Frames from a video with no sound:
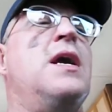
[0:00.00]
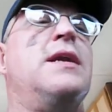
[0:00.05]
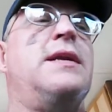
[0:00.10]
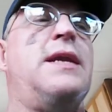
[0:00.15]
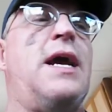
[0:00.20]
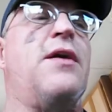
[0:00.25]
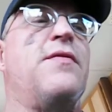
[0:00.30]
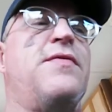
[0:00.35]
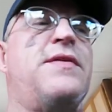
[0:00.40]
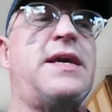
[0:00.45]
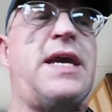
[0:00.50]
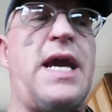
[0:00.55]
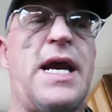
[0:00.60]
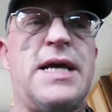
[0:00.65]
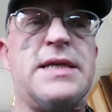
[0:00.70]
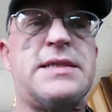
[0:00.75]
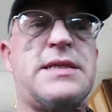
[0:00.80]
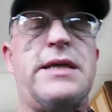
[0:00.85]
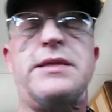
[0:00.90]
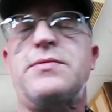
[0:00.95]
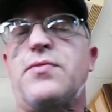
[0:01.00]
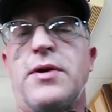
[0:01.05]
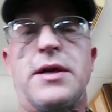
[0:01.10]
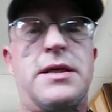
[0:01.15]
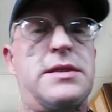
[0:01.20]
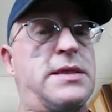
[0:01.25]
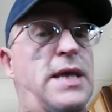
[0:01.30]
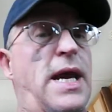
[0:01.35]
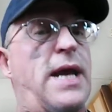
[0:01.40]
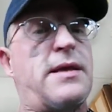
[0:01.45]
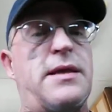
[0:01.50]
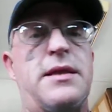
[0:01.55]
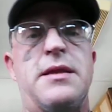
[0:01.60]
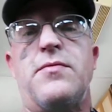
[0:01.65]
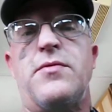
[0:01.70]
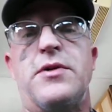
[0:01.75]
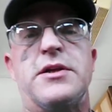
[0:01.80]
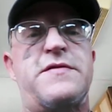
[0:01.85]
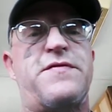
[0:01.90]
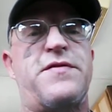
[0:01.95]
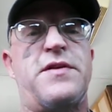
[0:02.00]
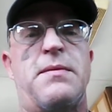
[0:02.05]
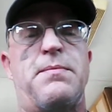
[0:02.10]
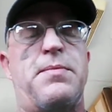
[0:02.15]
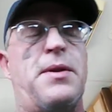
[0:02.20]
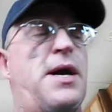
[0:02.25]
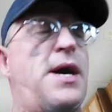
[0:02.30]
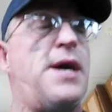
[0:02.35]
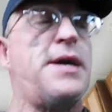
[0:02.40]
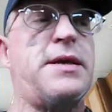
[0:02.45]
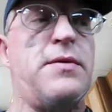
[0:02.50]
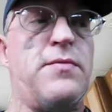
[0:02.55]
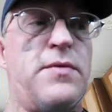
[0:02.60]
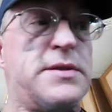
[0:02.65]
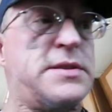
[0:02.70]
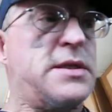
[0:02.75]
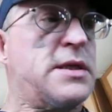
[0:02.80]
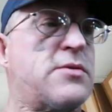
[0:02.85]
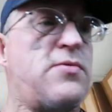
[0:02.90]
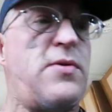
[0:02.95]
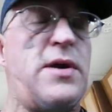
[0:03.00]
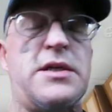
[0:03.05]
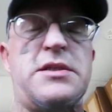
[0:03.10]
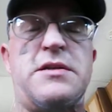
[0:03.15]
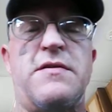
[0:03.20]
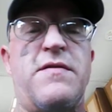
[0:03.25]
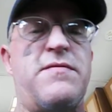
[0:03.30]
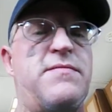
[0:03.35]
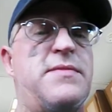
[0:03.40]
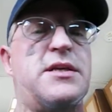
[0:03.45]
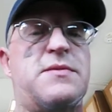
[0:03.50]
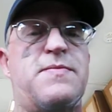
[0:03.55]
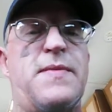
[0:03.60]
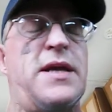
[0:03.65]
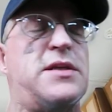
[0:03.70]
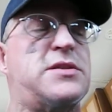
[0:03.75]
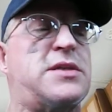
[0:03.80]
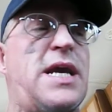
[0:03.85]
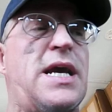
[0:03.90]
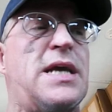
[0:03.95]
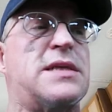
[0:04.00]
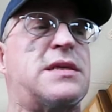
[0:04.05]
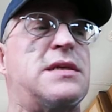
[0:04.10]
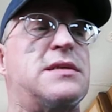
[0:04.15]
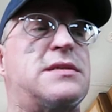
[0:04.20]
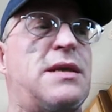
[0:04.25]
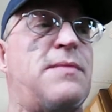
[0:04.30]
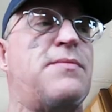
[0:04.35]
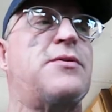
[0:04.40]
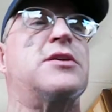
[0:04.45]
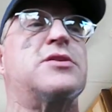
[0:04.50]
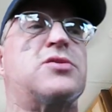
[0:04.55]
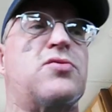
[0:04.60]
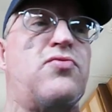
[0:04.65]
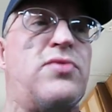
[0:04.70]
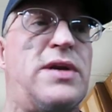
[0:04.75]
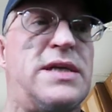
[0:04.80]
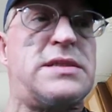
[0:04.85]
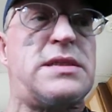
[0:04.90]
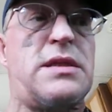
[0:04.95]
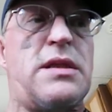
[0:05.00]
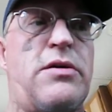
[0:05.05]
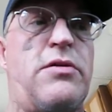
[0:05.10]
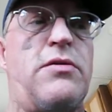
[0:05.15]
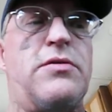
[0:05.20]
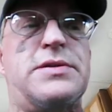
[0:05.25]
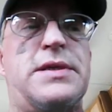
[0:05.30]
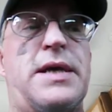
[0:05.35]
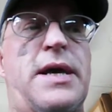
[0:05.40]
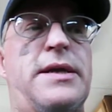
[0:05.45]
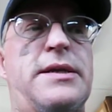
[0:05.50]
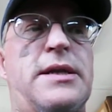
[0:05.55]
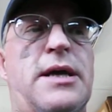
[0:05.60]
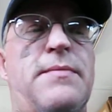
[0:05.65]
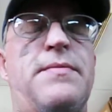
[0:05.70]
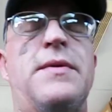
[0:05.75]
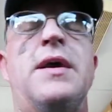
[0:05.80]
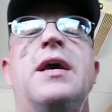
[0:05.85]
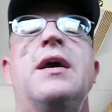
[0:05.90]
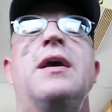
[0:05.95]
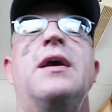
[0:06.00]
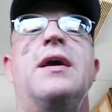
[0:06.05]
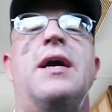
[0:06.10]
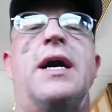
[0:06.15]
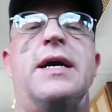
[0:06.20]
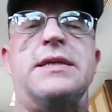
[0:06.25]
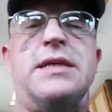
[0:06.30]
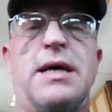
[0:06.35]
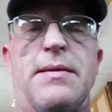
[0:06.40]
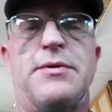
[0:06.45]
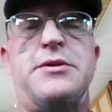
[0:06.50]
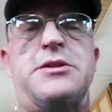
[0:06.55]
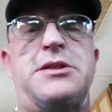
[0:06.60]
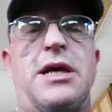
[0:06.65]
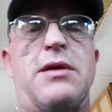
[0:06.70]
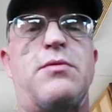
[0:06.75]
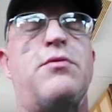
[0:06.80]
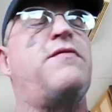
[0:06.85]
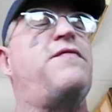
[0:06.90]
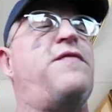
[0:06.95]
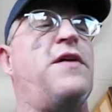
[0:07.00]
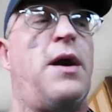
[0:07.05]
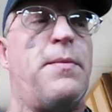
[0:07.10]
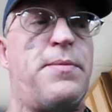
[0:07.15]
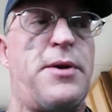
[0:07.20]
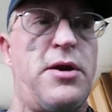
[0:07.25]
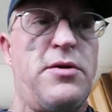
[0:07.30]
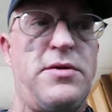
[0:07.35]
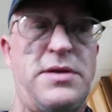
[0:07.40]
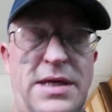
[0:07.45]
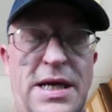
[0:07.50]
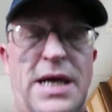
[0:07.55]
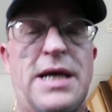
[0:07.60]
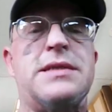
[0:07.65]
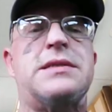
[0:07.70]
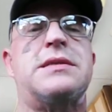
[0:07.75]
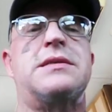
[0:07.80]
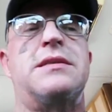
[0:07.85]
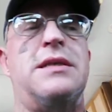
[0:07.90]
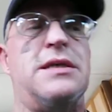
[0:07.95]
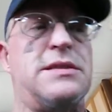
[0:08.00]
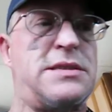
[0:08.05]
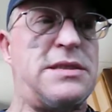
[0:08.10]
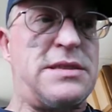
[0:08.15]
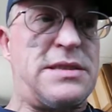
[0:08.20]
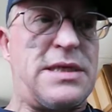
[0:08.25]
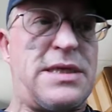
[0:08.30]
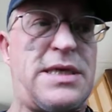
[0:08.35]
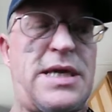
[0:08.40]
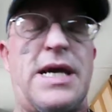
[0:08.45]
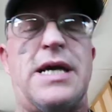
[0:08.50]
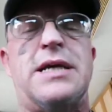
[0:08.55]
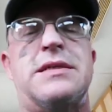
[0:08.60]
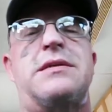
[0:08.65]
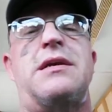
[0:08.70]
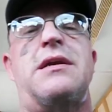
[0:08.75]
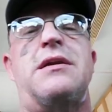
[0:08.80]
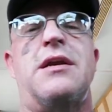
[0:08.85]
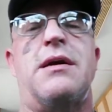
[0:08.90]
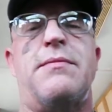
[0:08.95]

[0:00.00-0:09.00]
Now, the gaskets were exactly the ones for the block. It wasn't a question of a mismatched gasket set because the rest of the holes lined up. I double-checked with Felpro. Yes, this is the casting